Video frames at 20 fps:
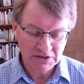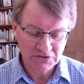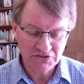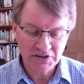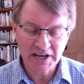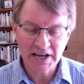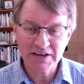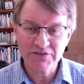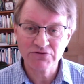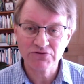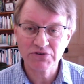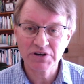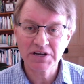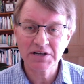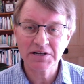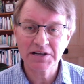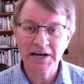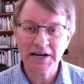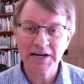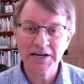To have
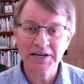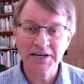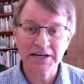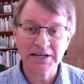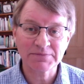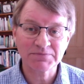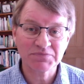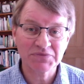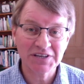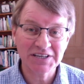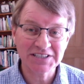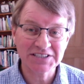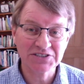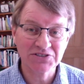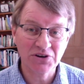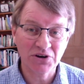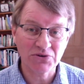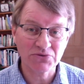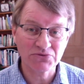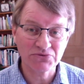real hunger is
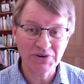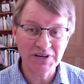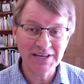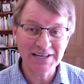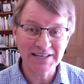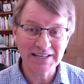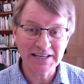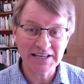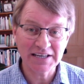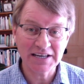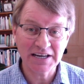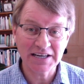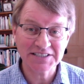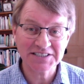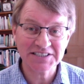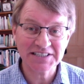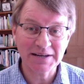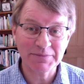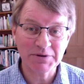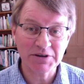not really a
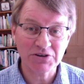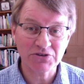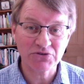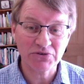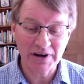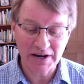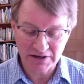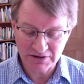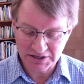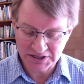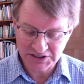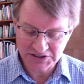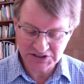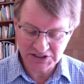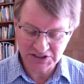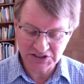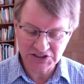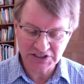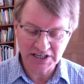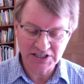stomach growling
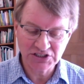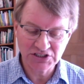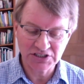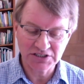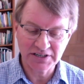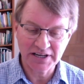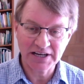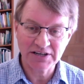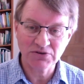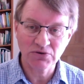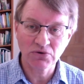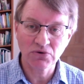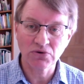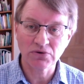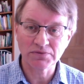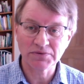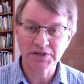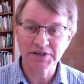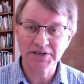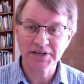sensation at all,
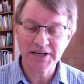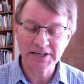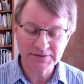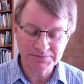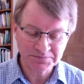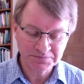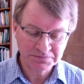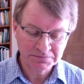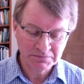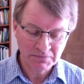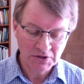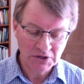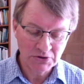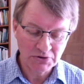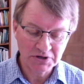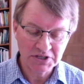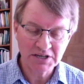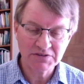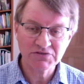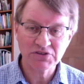okay? You
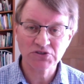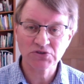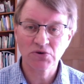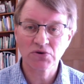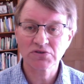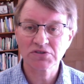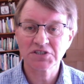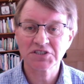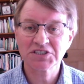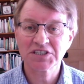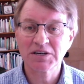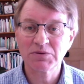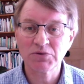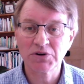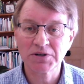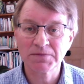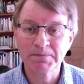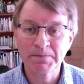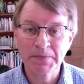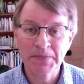only have to talk to
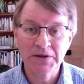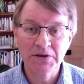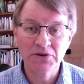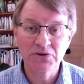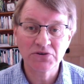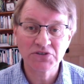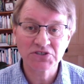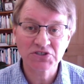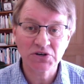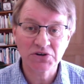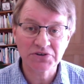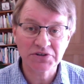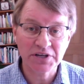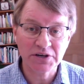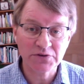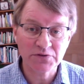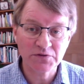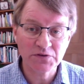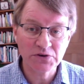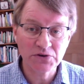someone who's got
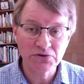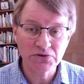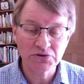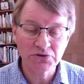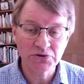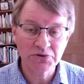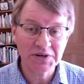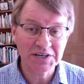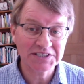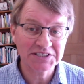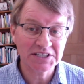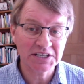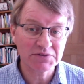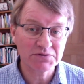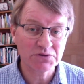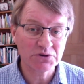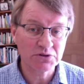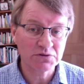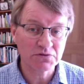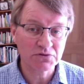no food, who hasn't had
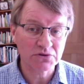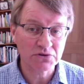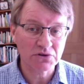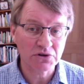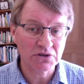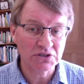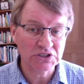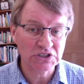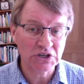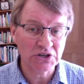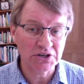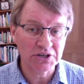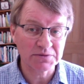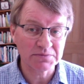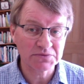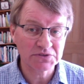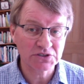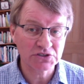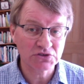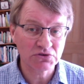food for a long time,
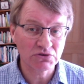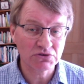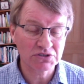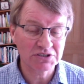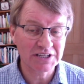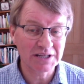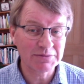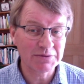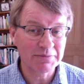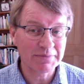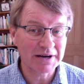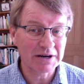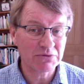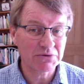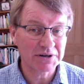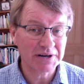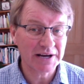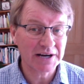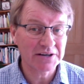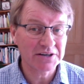to talk to them about
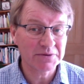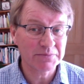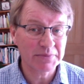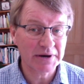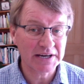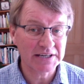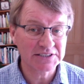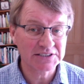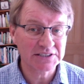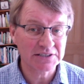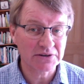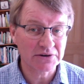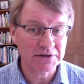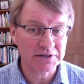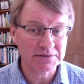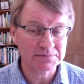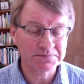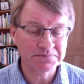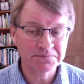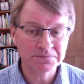what hunger pains are like,
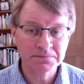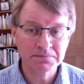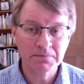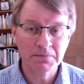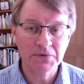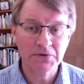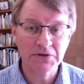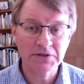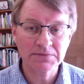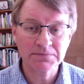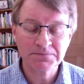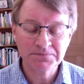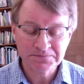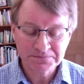right?